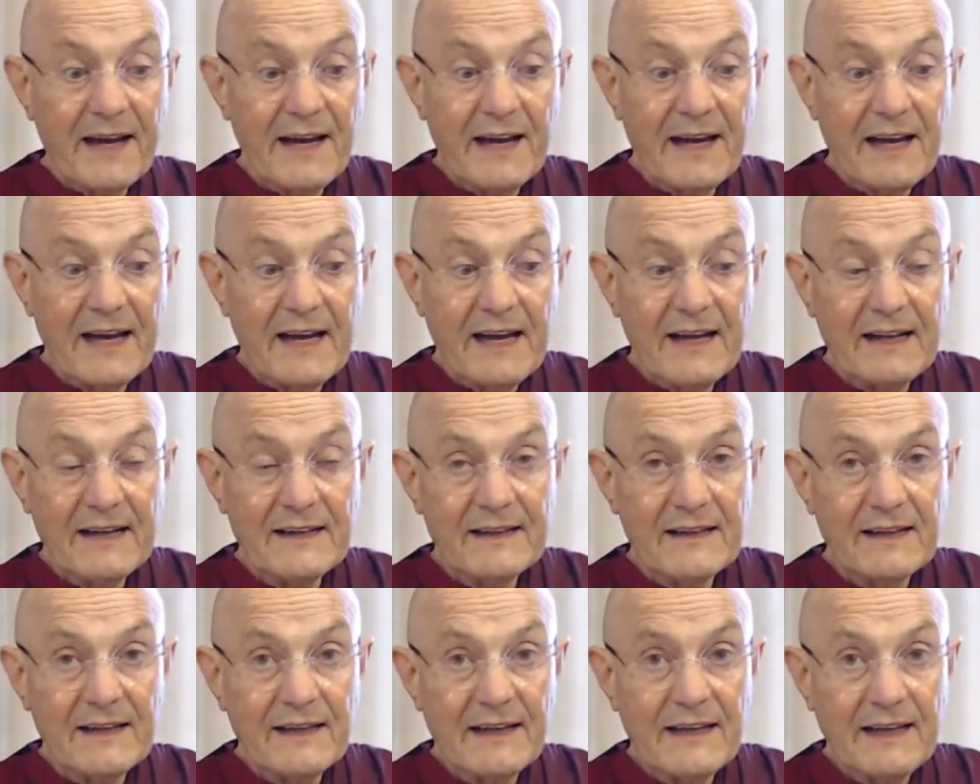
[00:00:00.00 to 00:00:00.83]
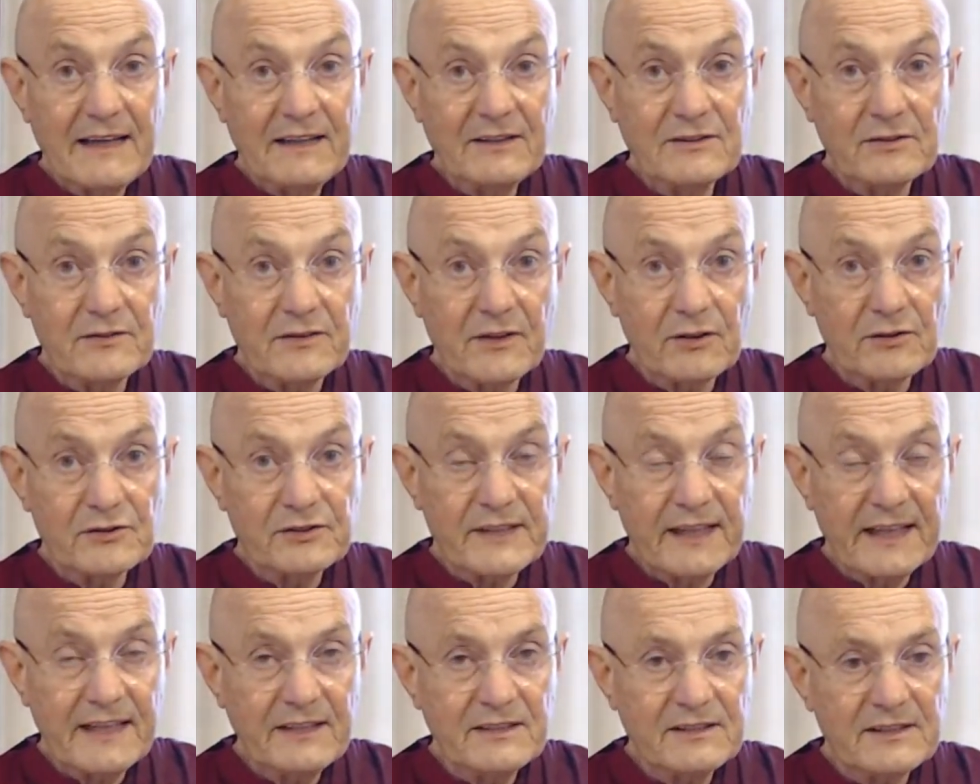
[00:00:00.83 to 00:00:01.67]
And each of
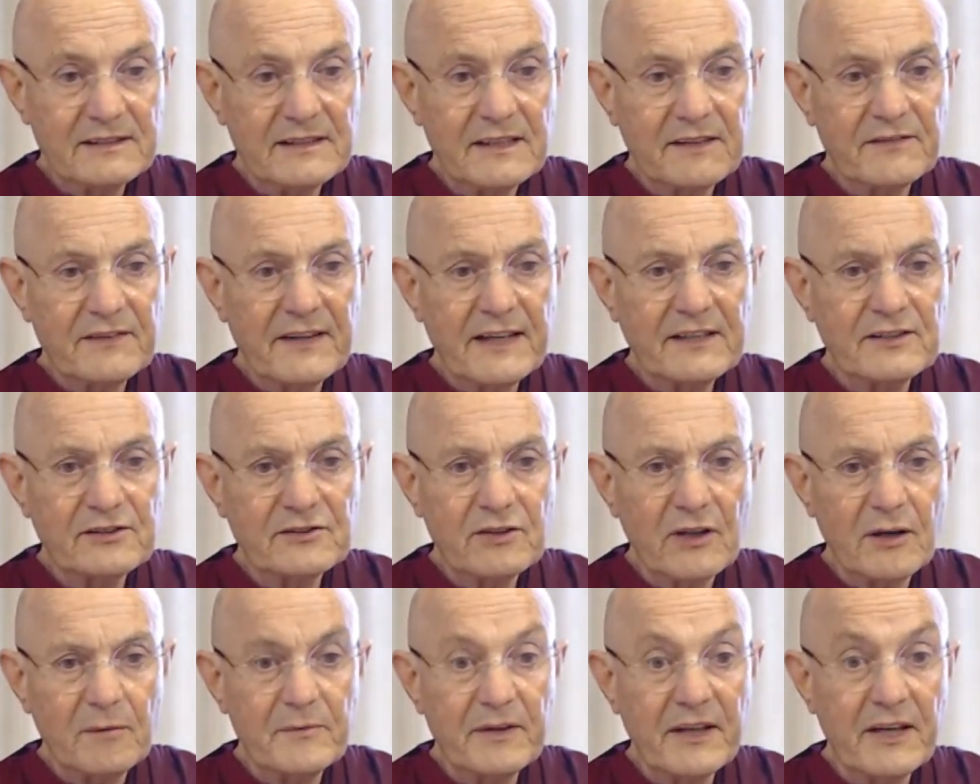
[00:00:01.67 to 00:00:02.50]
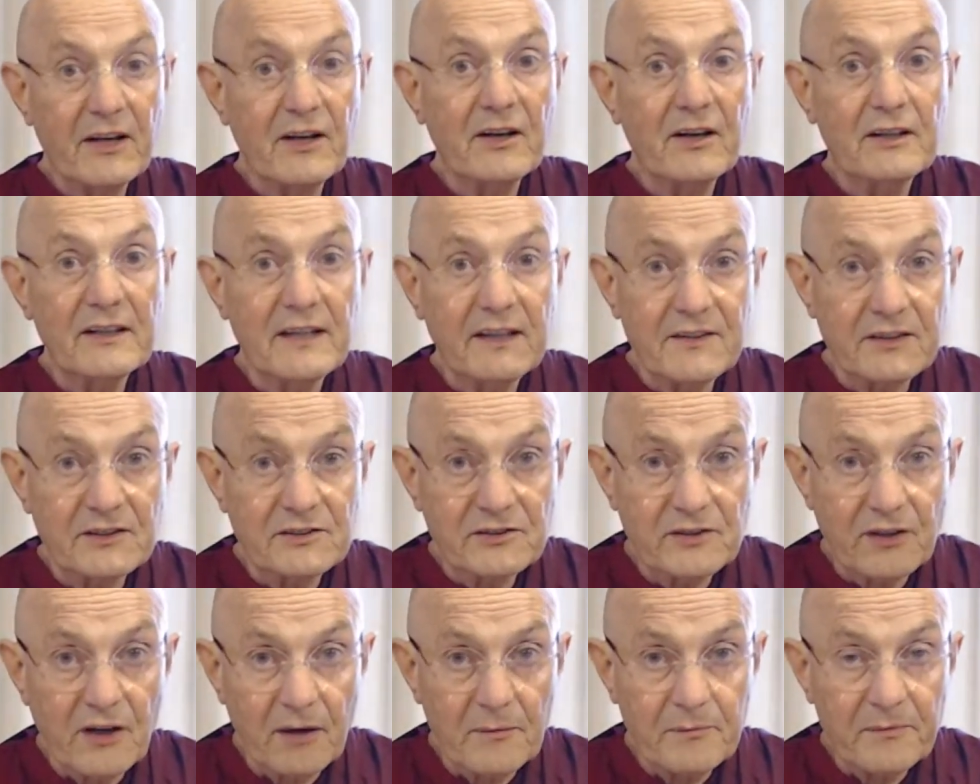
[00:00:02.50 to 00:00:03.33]
those stages, if they stop, the earlier they
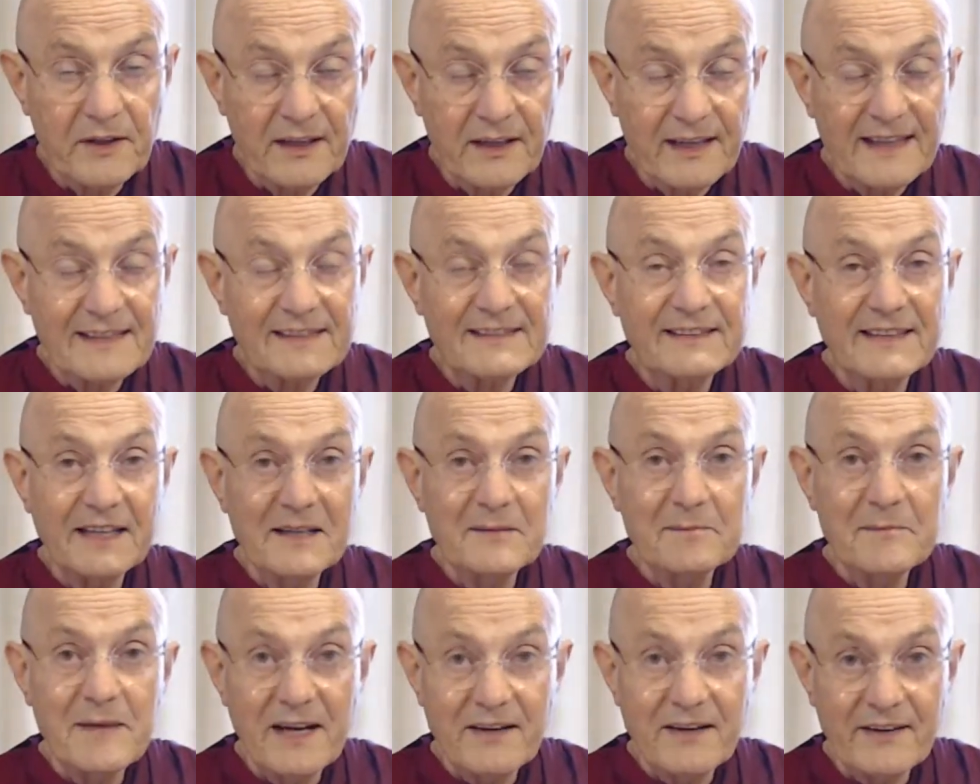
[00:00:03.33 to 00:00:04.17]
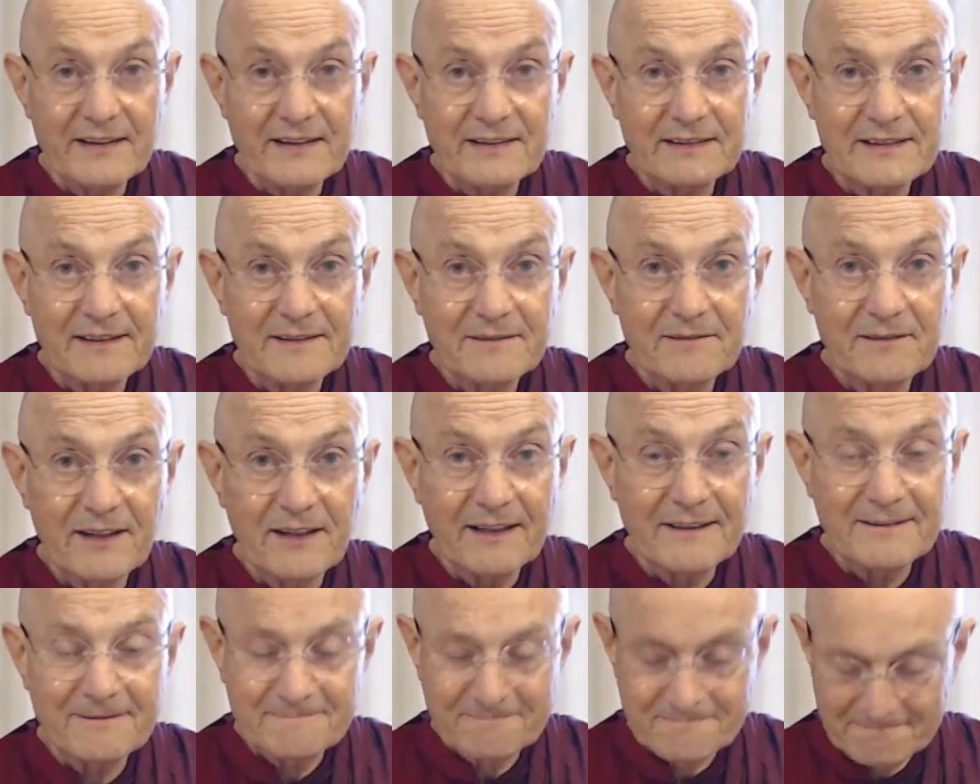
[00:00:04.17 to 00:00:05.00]
stop, the less demerit,
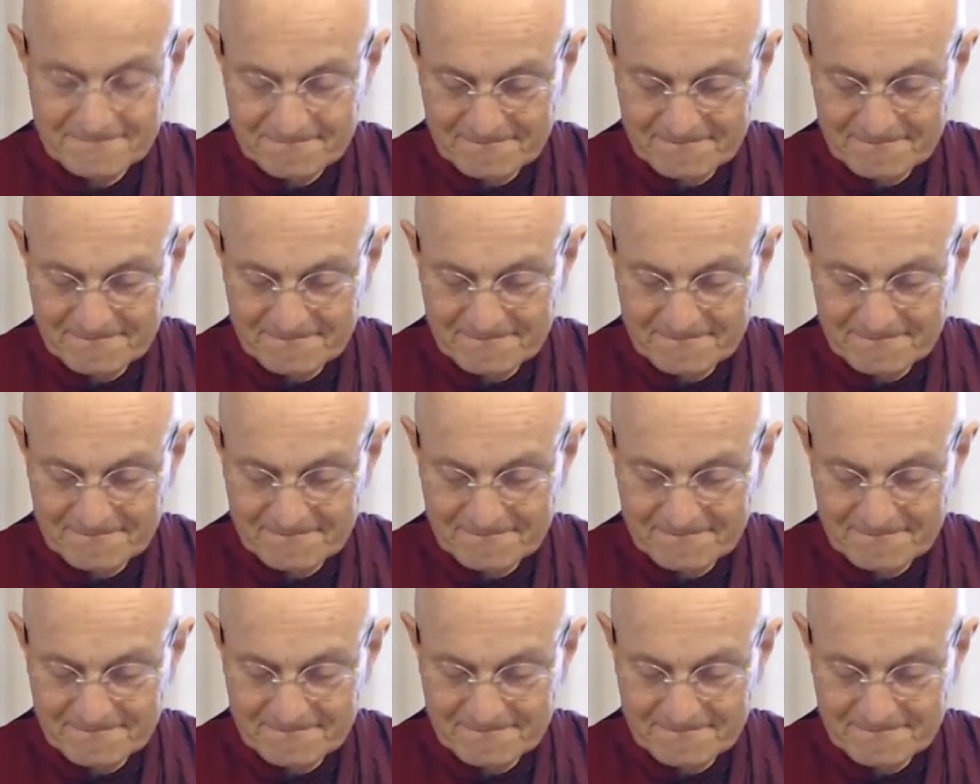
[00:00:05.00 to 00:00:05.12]
right?